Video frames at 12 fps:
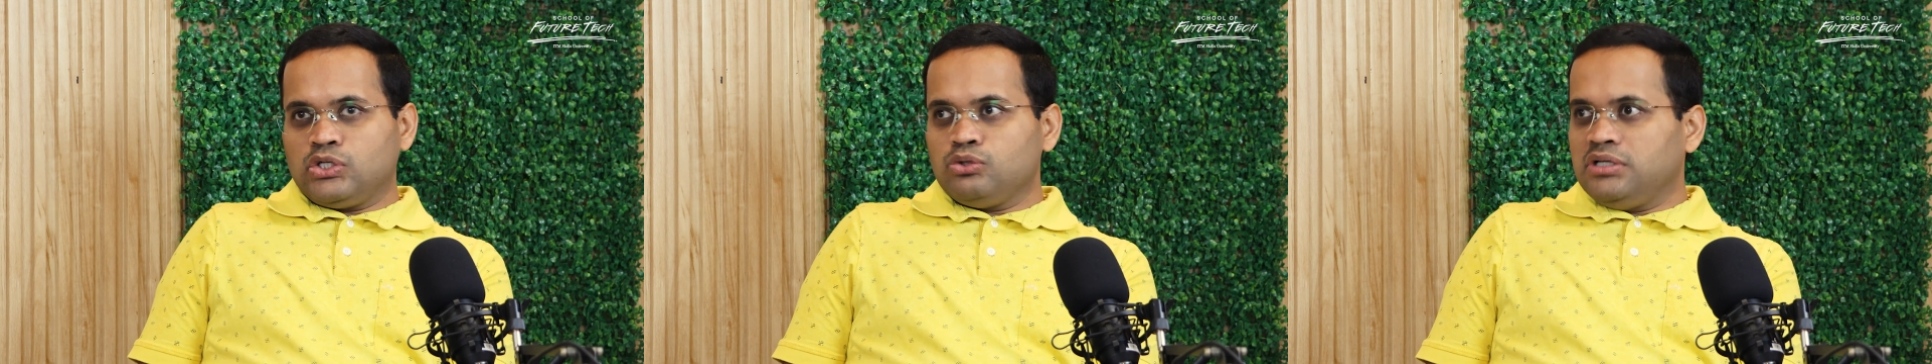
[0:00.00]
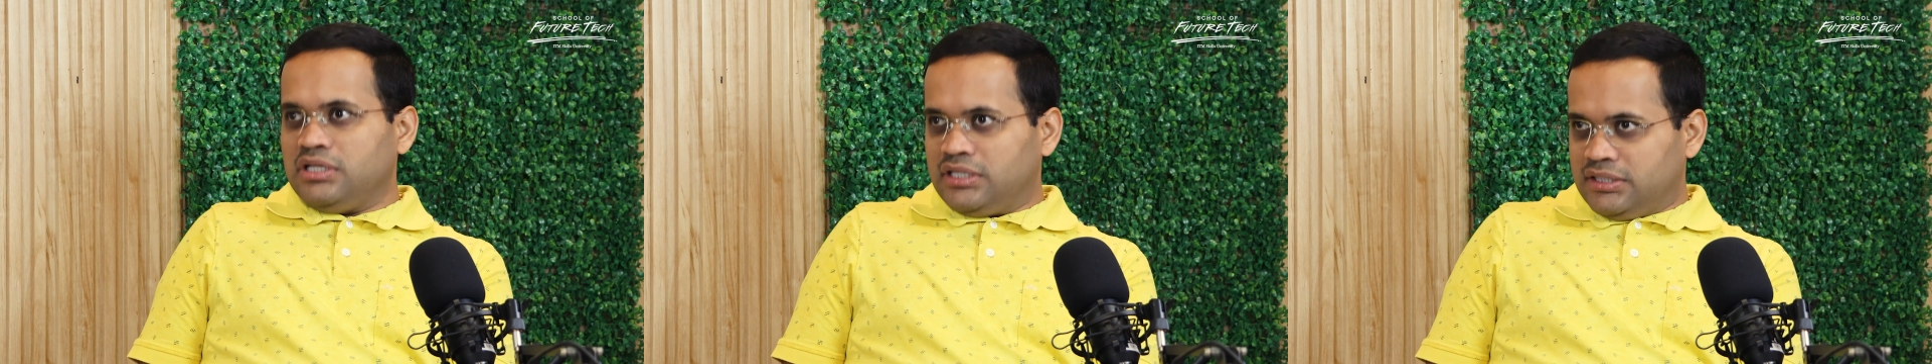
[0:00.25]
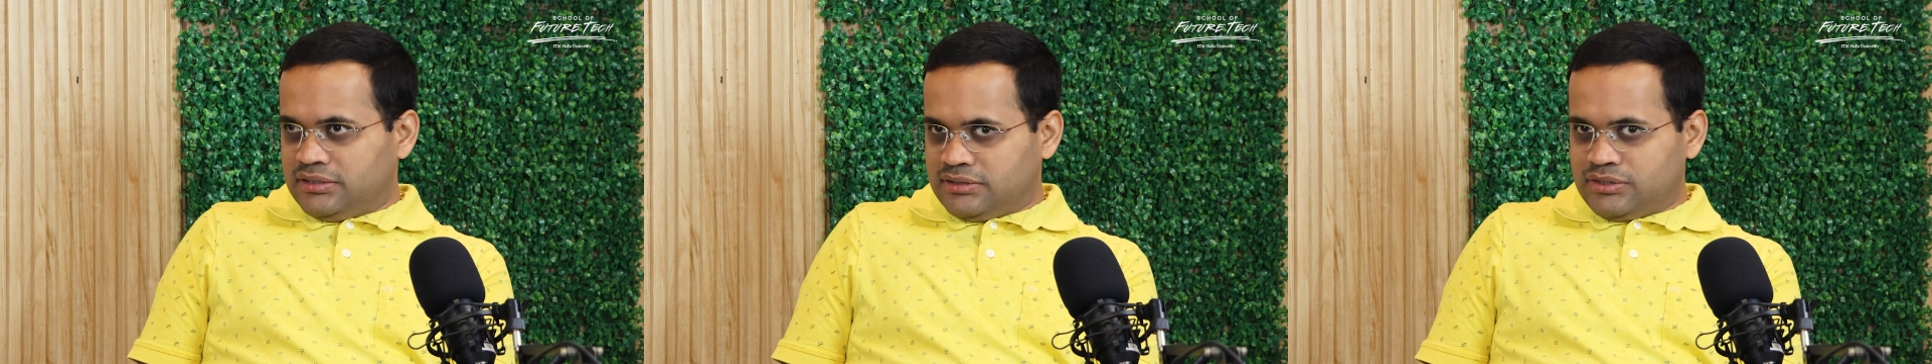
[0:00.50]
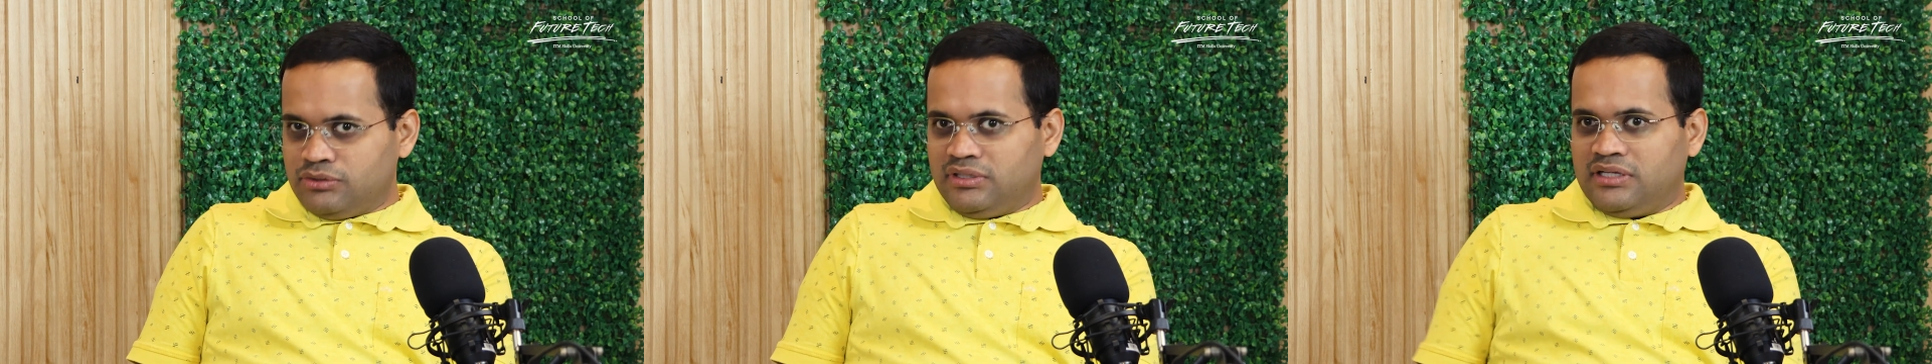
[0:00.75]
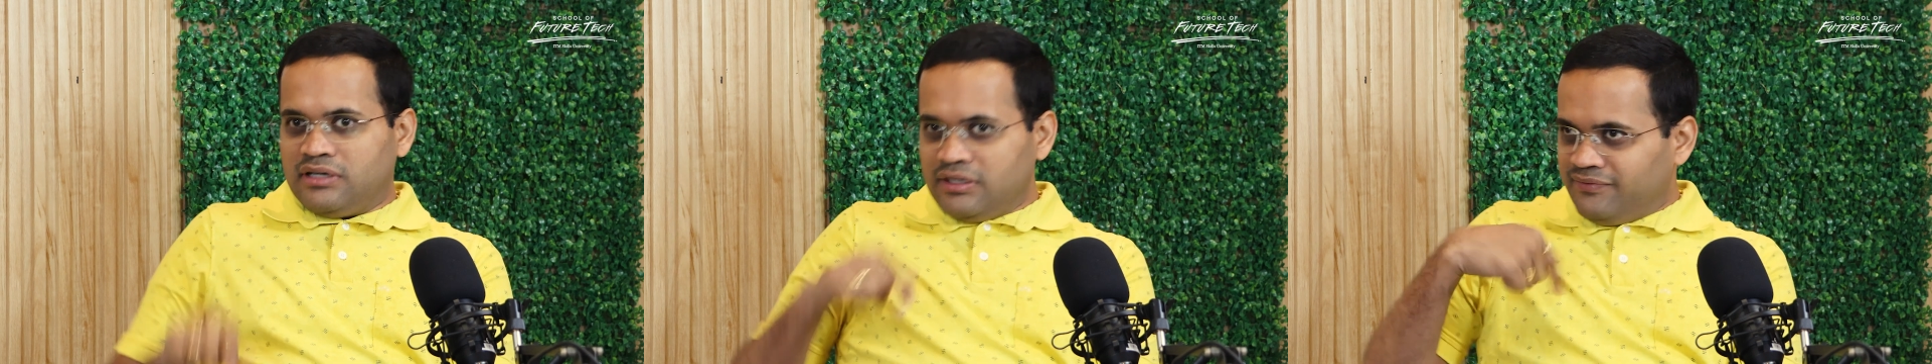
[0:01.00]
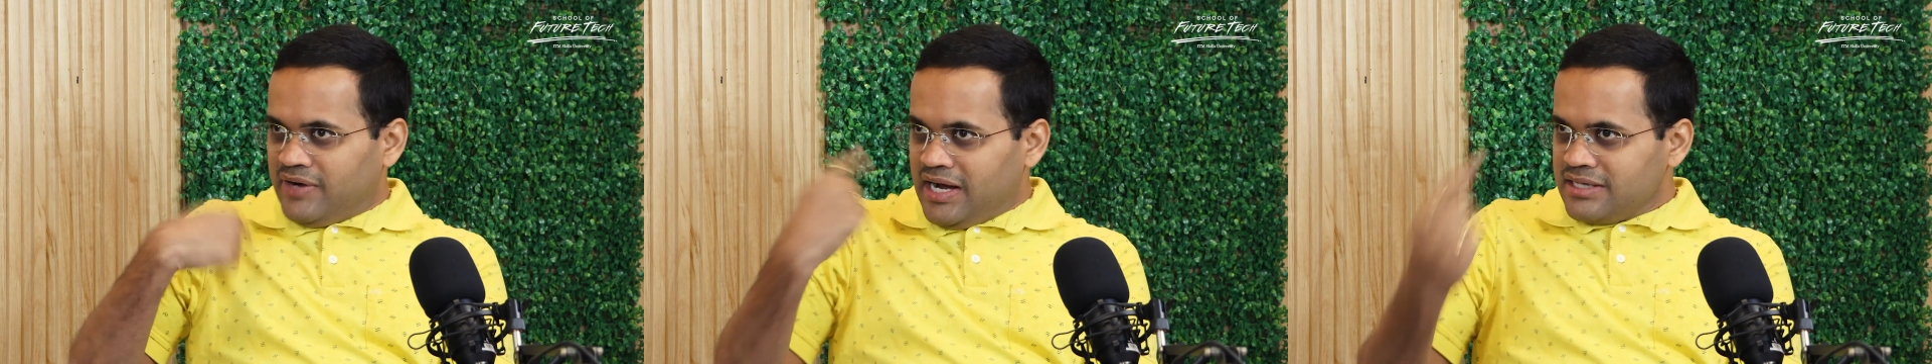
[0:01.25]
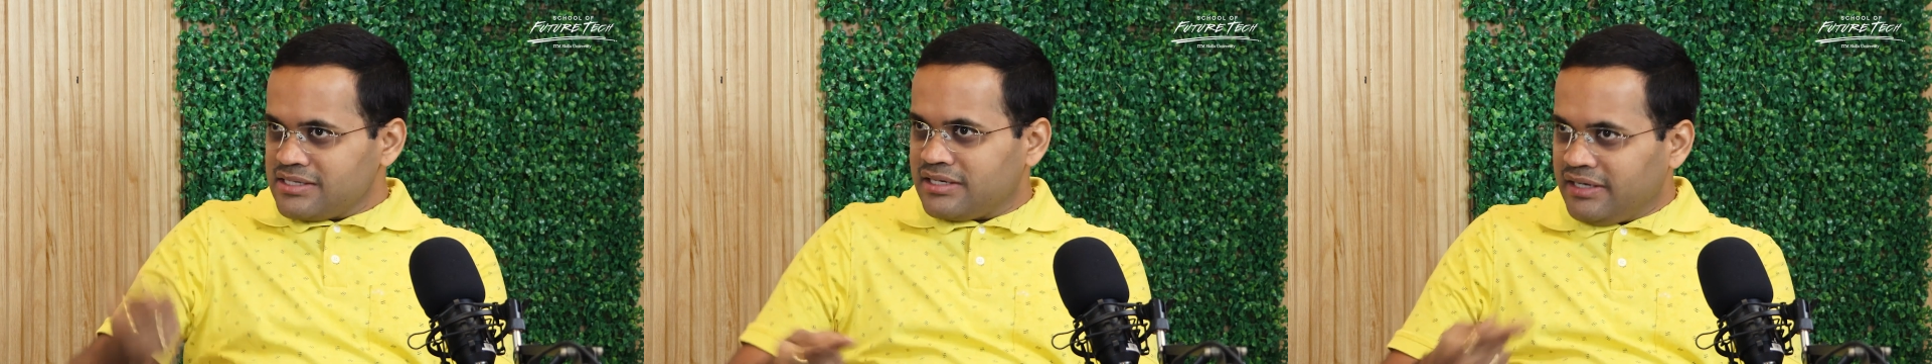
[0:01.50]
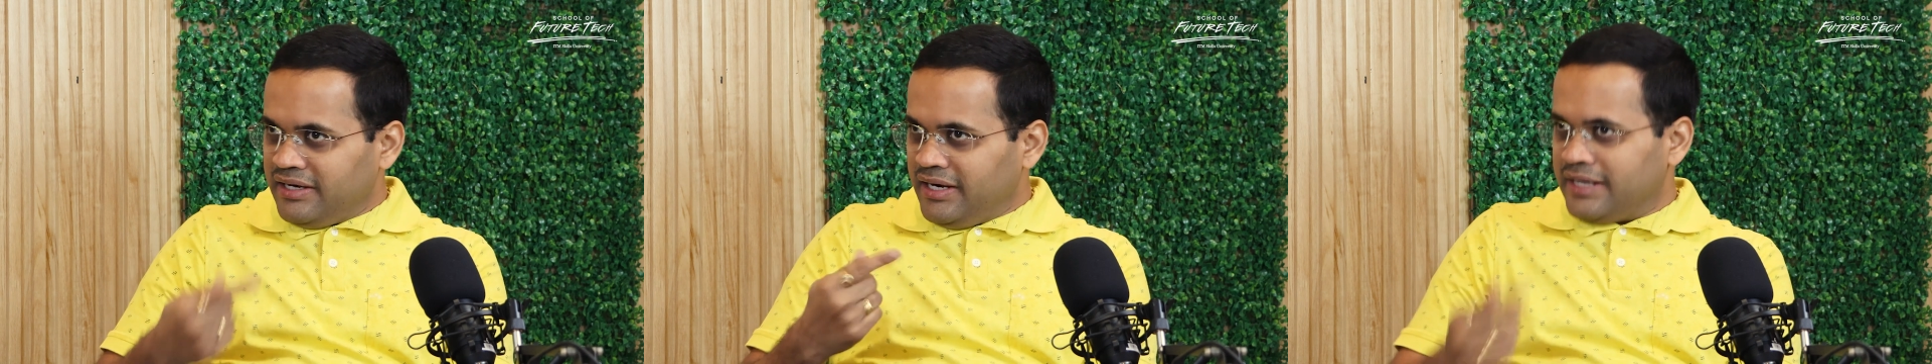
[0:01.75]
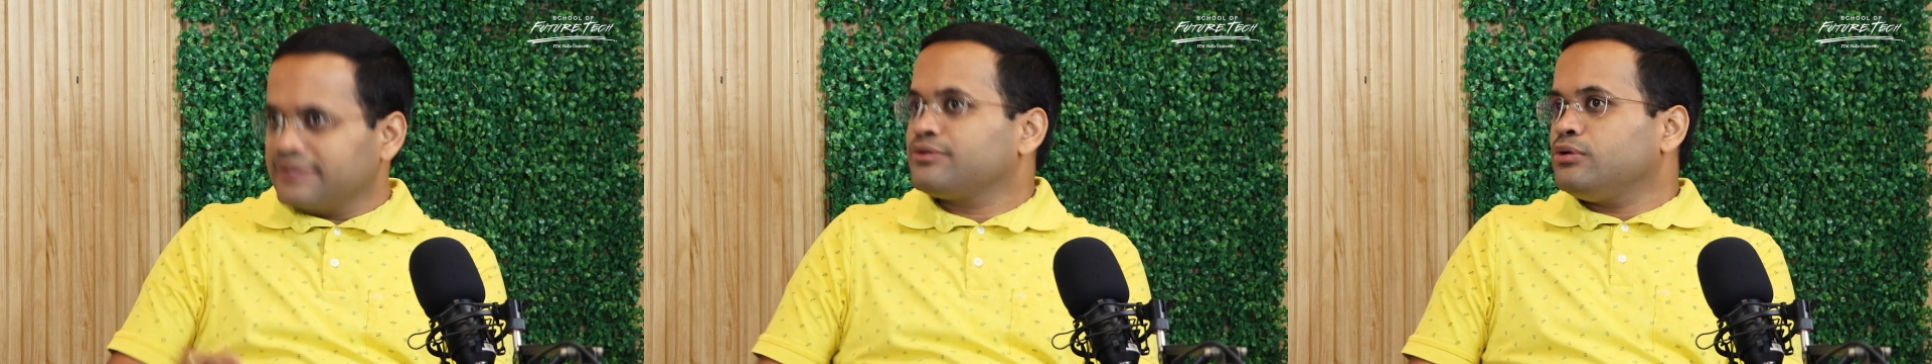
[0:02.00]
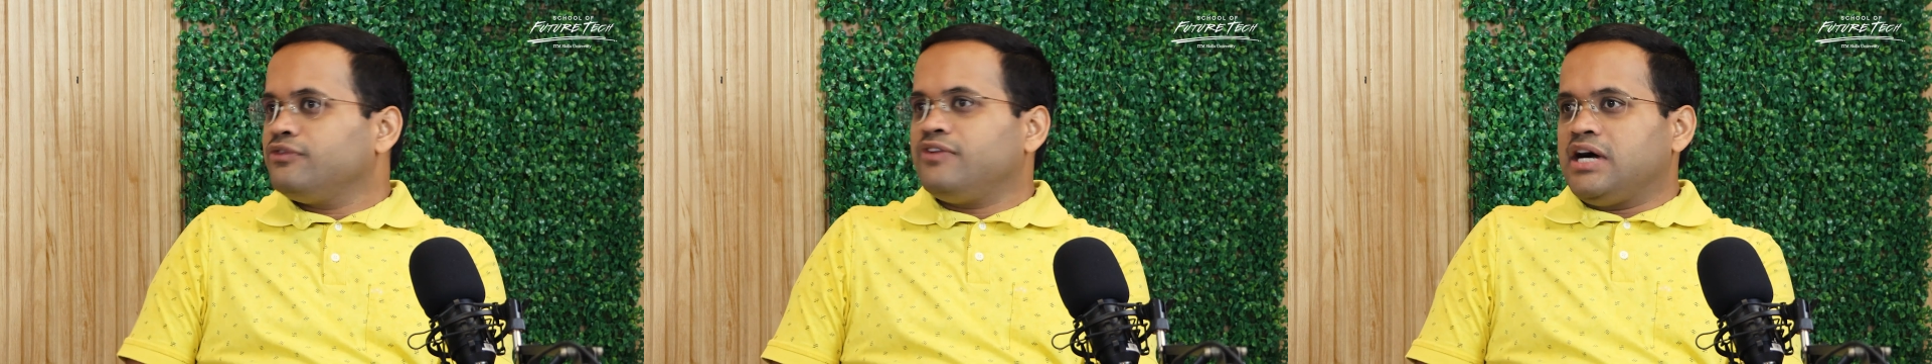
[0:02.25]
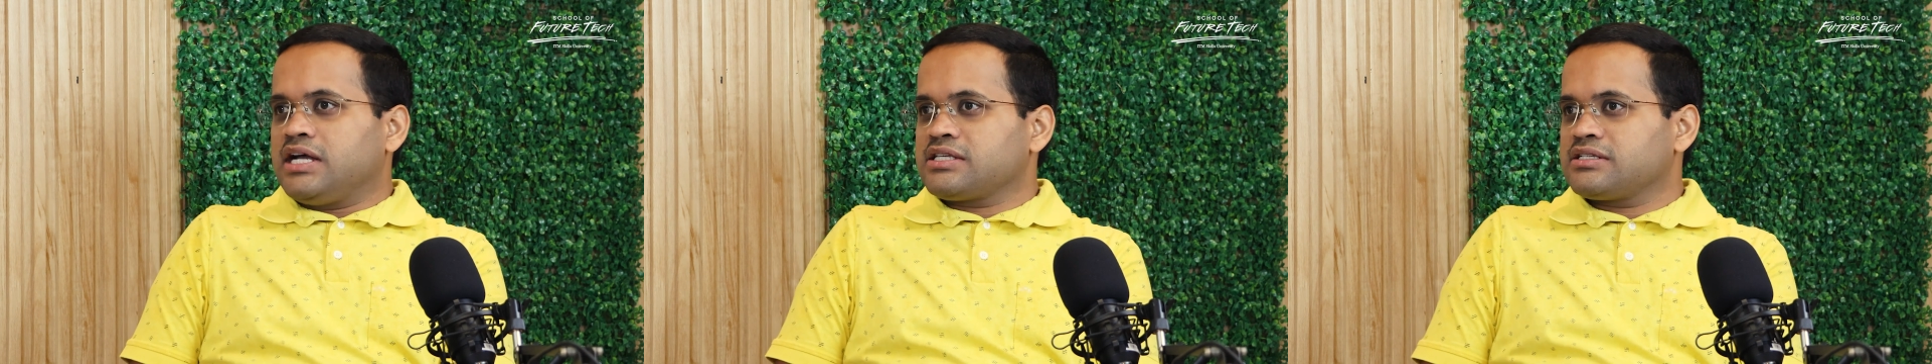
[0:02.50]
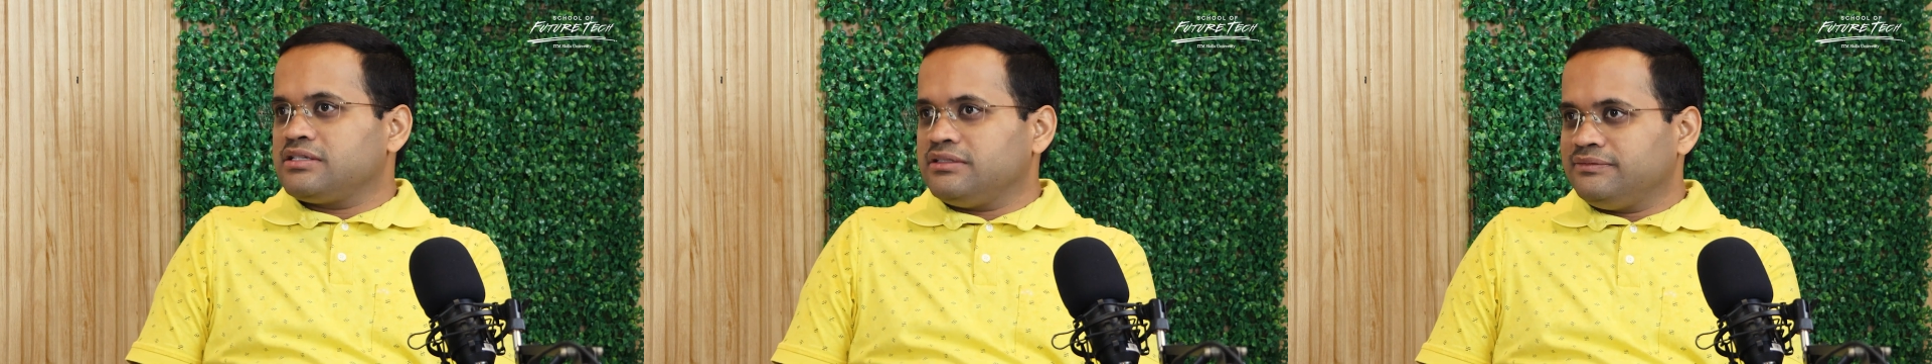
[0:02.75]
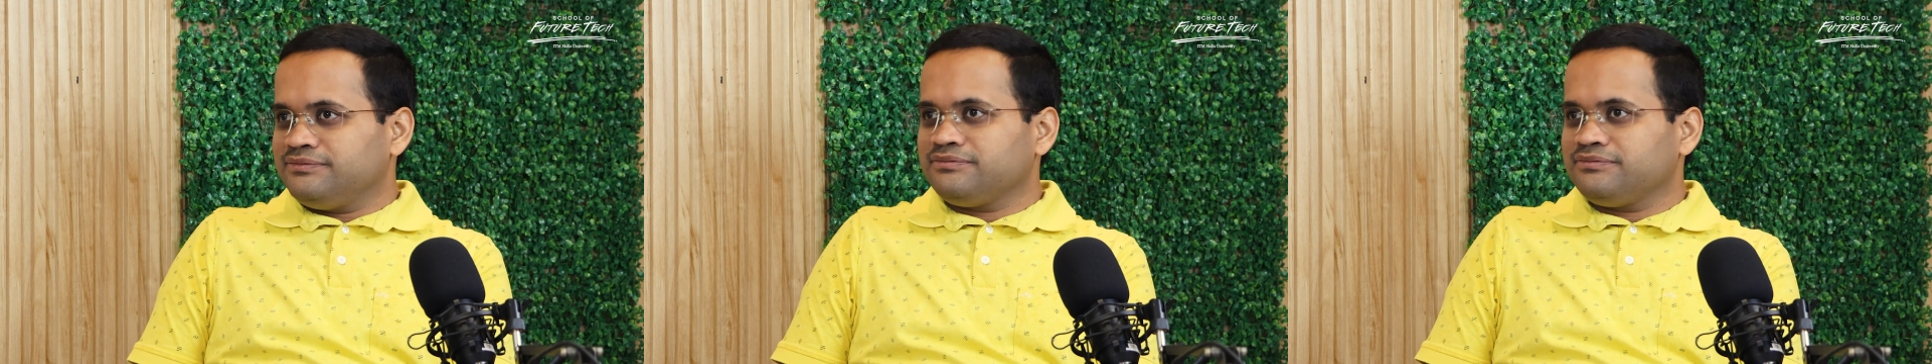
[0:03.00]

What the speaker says: to learn fast and grow fast.